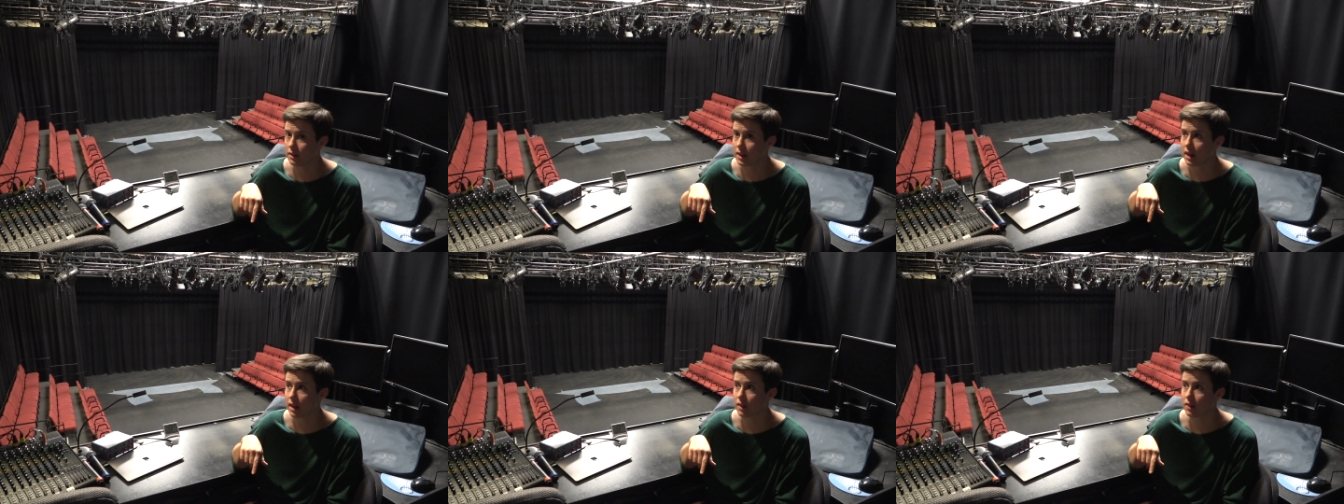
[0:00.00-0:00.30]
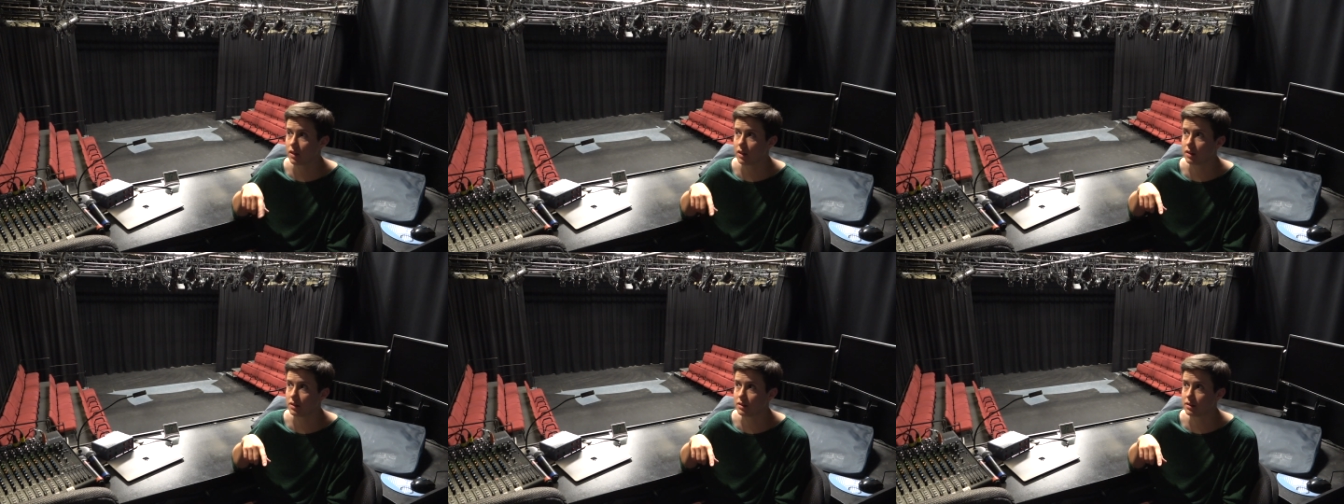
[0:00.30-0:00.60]
Like
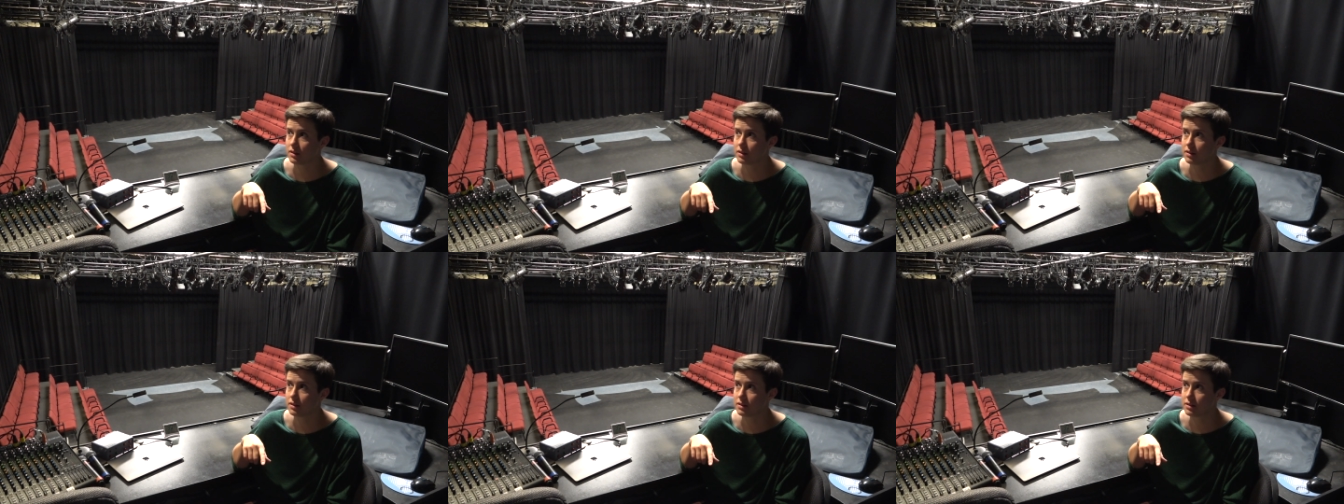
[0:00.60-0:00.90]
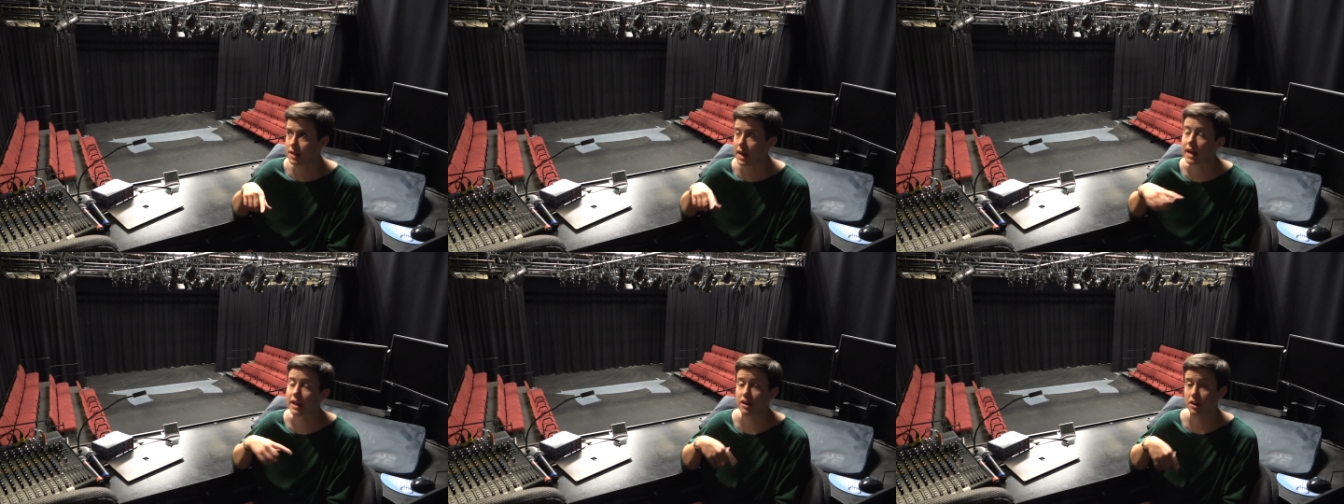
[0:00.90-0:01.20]
the
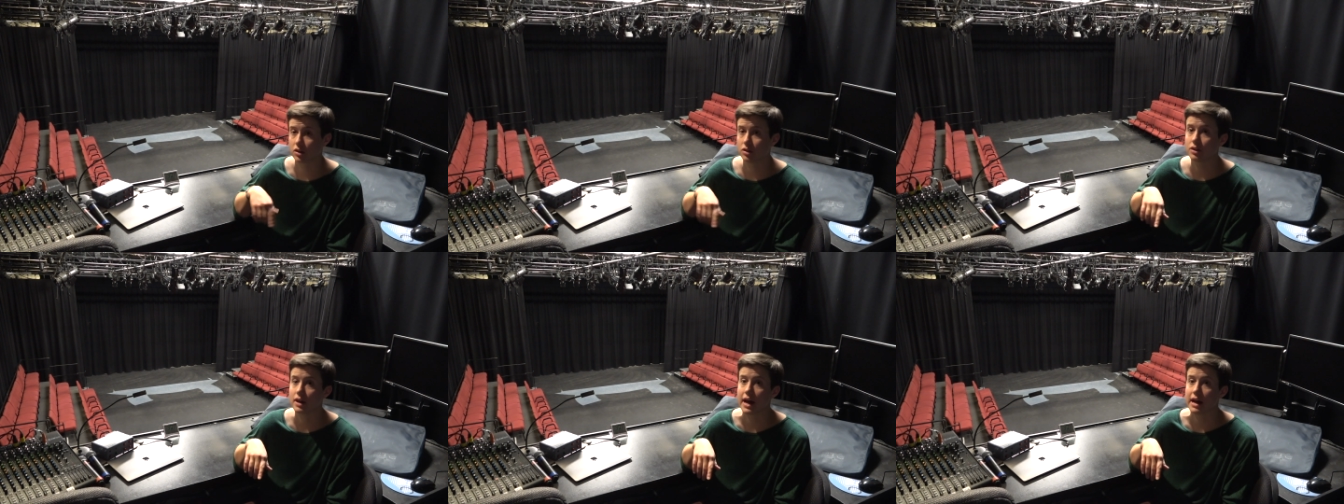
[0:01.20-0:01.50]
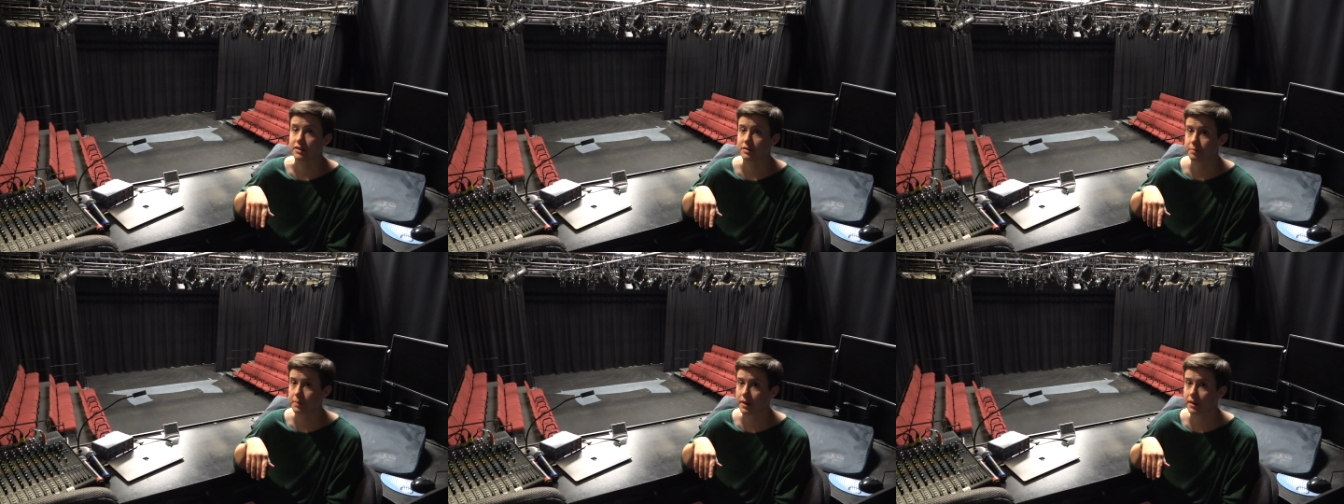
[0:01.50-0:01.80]
technical
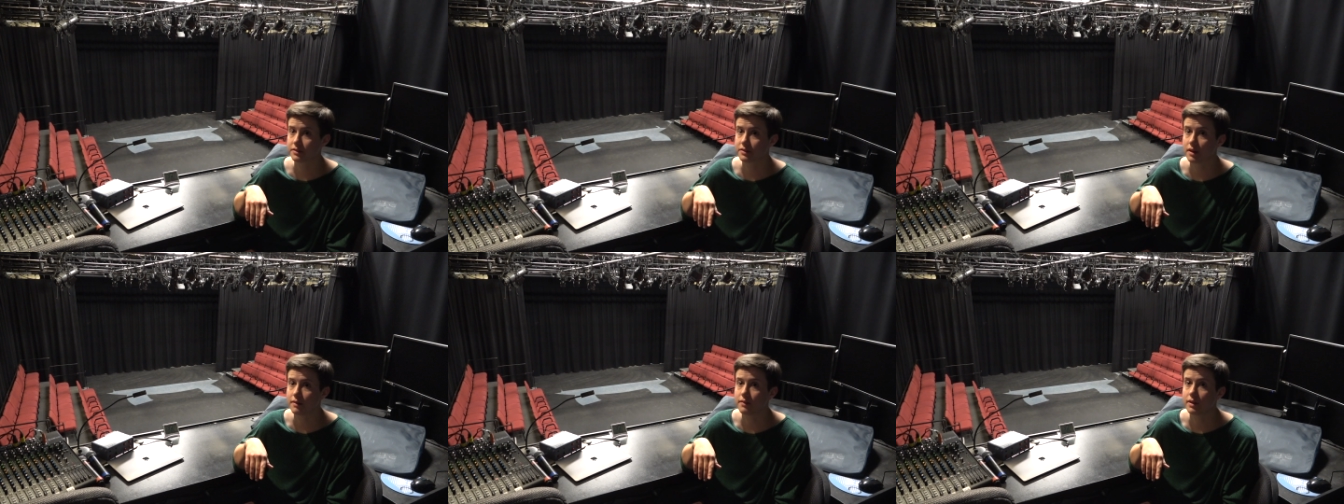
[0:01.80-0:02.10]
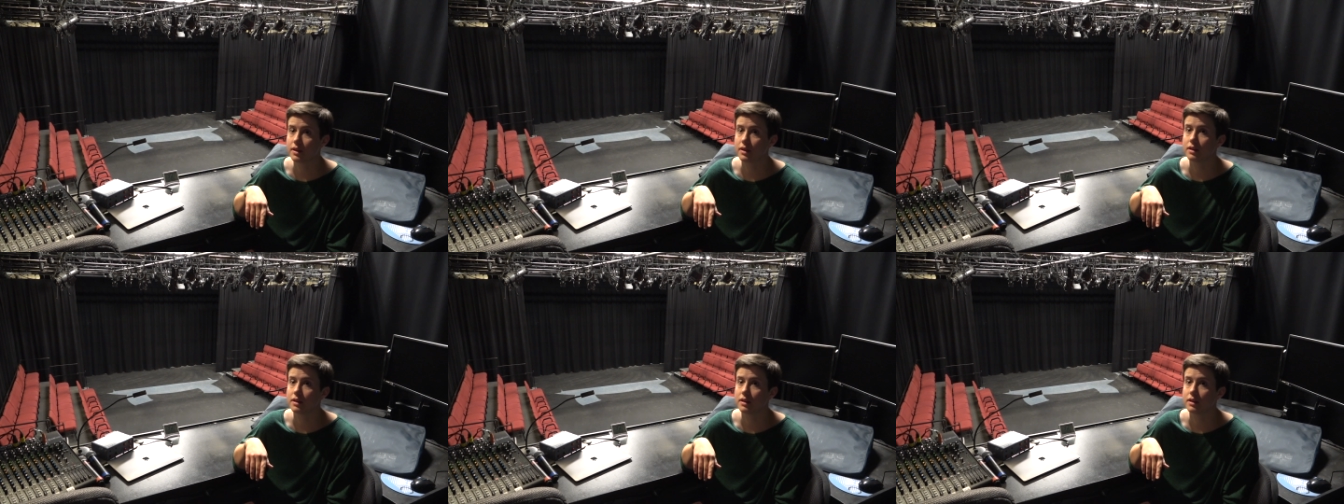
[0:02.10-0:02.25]
aspects of it.